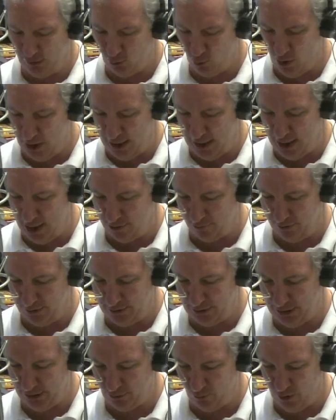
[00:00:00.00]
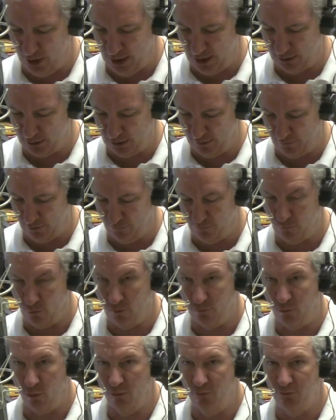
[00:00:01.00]

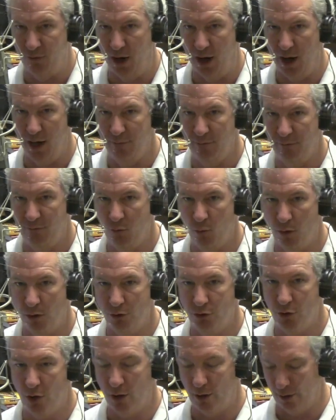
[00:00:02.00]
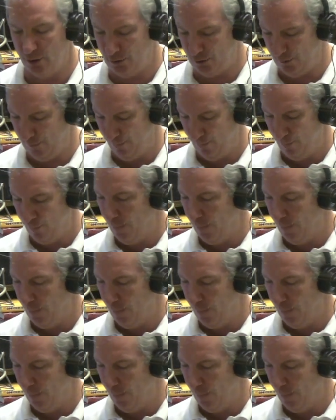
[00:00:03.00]
1-800-618-7445 if you want to join us.